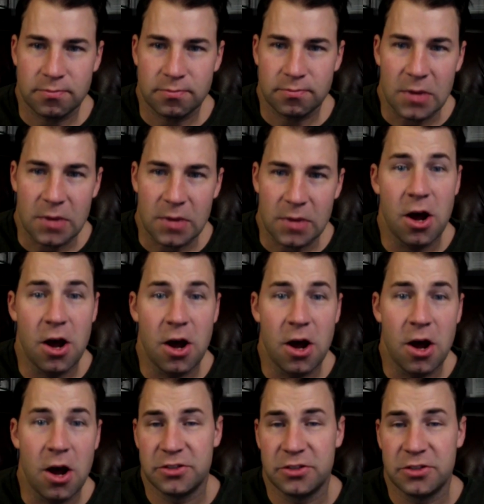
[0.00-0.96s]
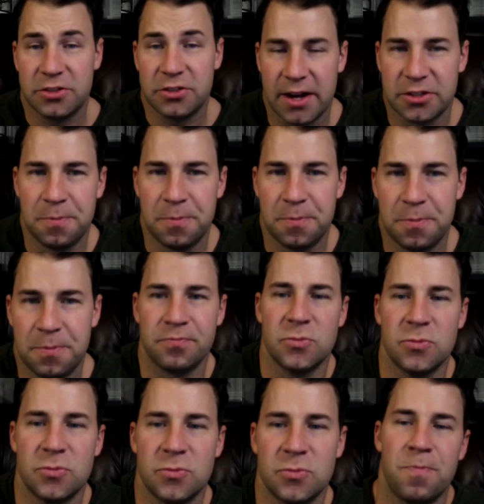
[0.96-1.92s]
and not ice tracks.
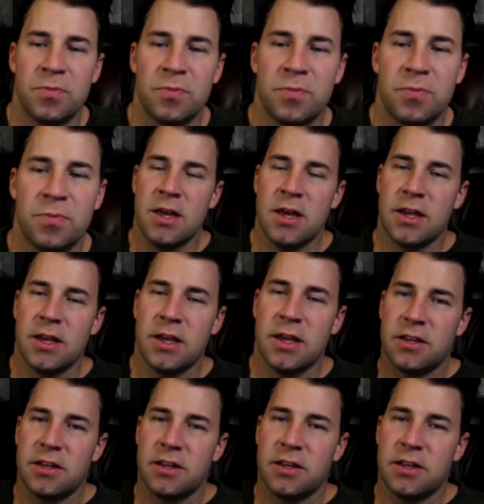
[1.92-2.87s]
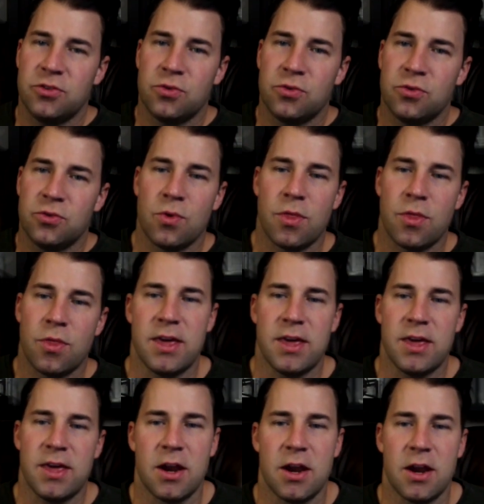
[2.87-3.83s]
So getting into
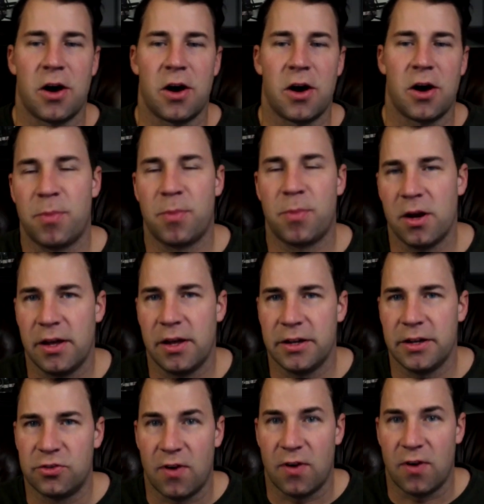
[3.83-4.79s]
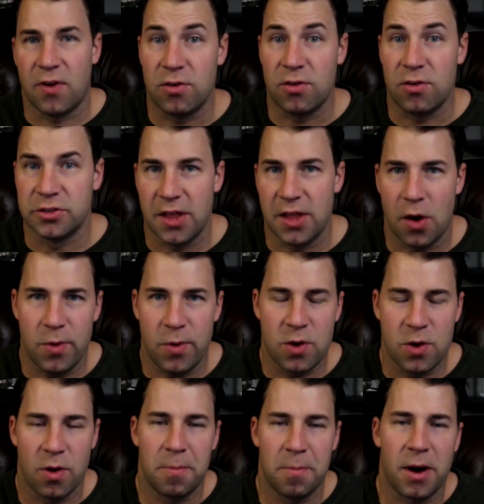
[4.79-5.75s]
the non-spotlight drivers in that week
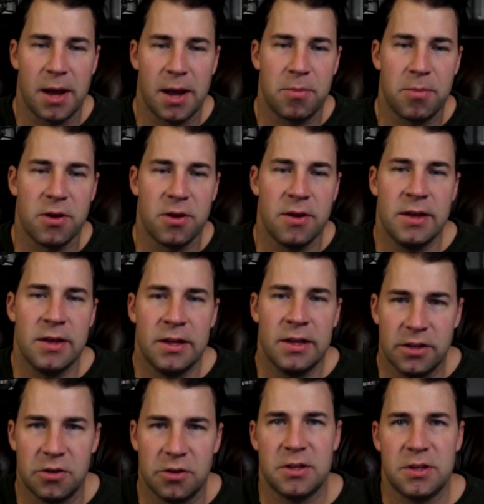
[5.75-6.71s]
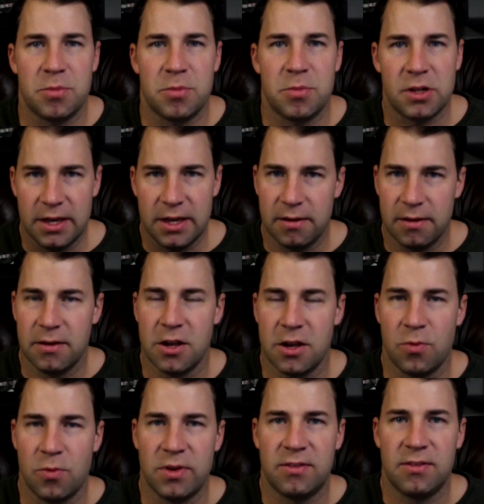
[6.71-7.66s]
one pipe. You know, typically, you know,
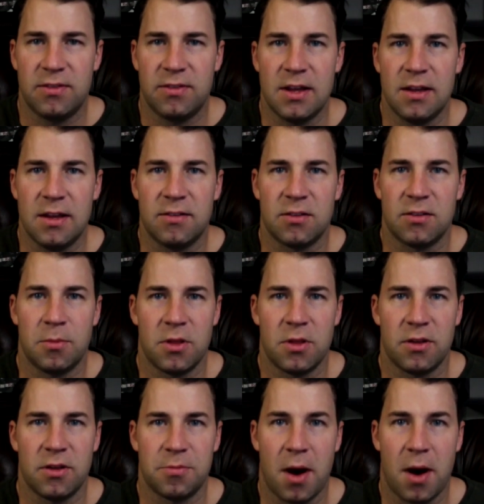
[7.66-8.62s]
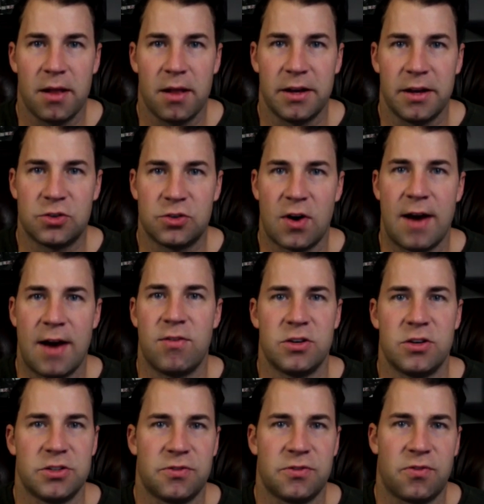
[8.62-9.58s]
we see some of the spotlight
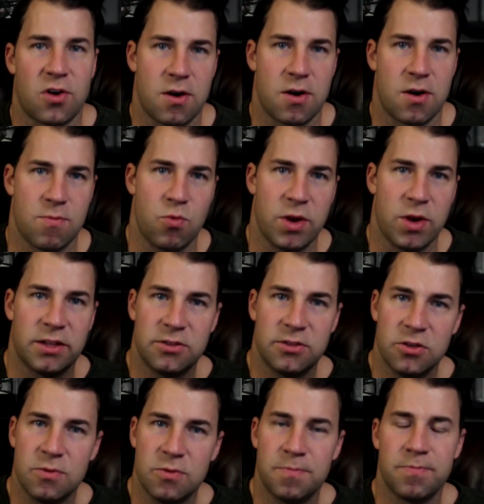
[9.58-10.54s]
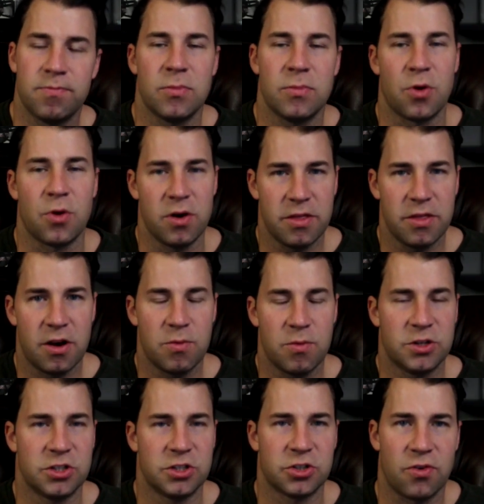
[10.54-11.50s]
drivers from week two thrown in there,
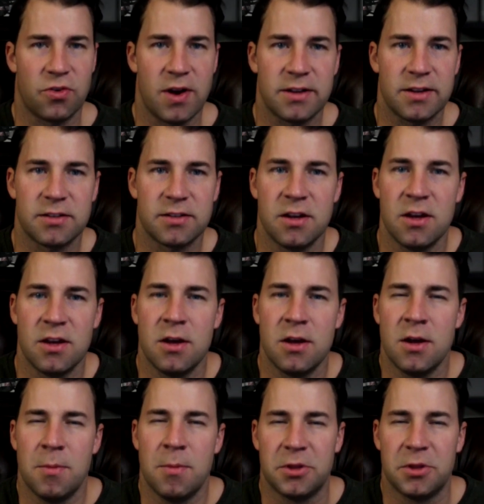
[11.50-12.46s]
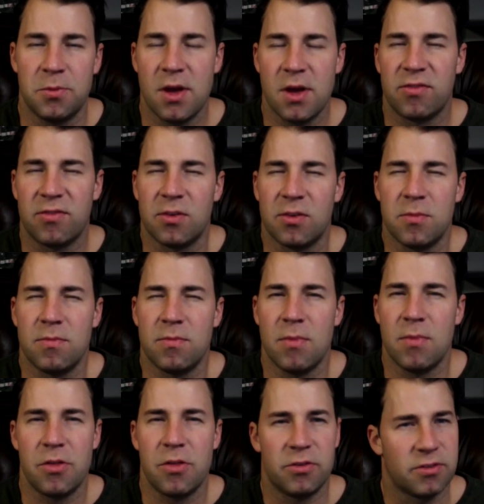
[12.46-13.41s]
which is great. But then we have some
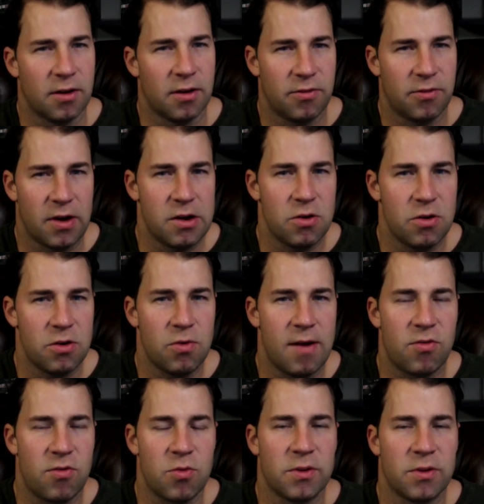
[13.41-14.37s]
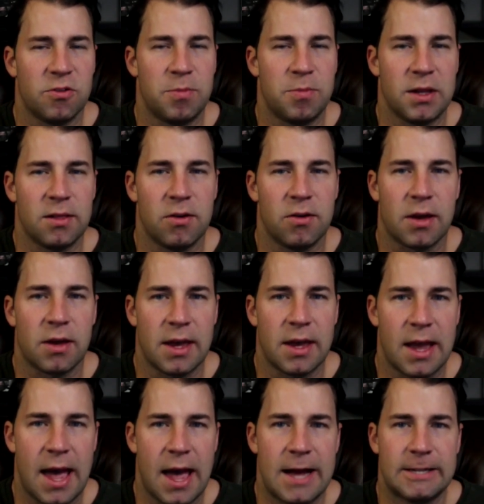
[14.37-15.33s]
other stuff. I know everyone's been
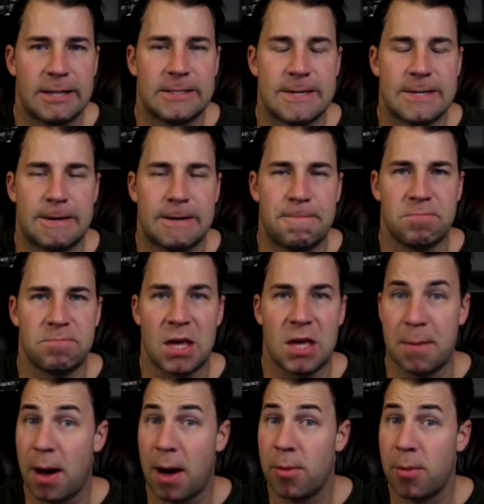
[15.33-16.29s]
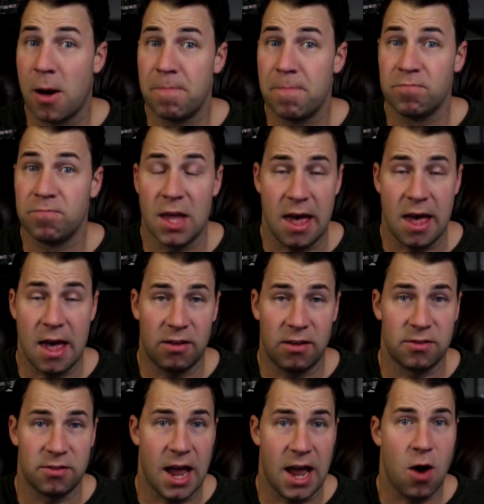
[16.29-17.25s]
looking at um, King Bob-omb as
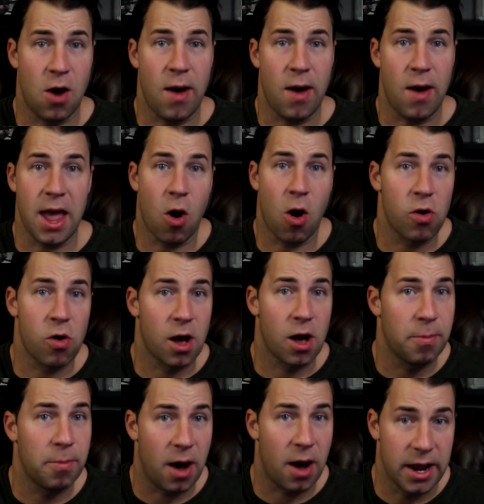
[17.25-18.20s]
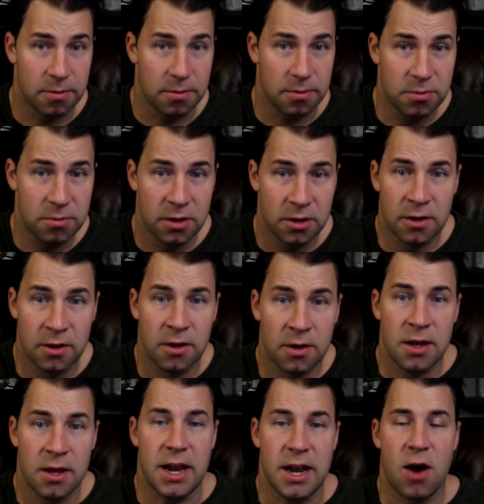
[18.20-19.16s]
now a all cup item,
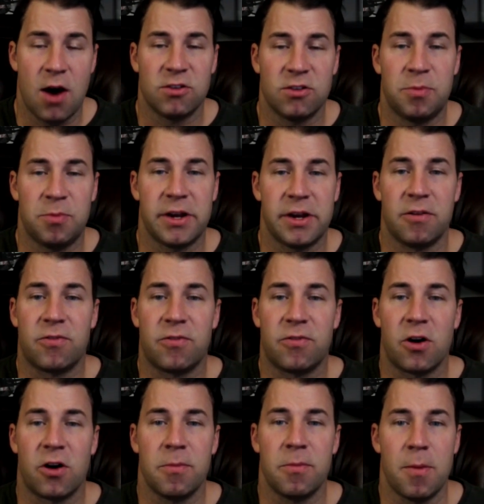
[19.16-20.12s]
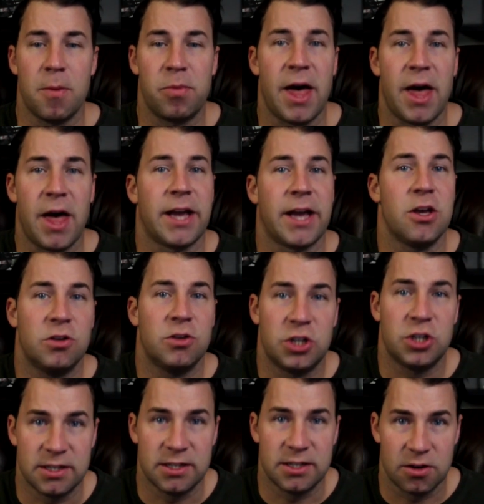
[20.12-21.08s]
and now it's been confirmed that Black
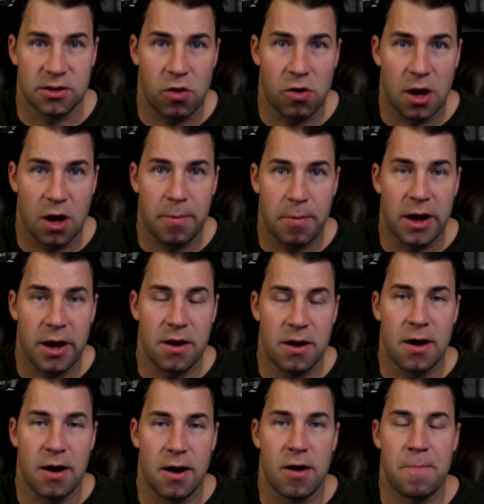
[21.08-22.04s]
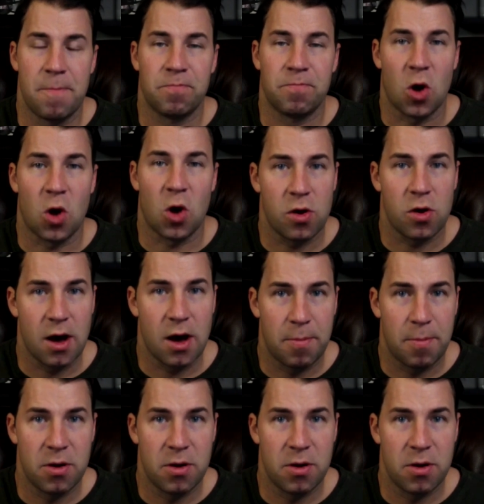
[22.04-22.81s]
Yoshi is an all cup uh, all cup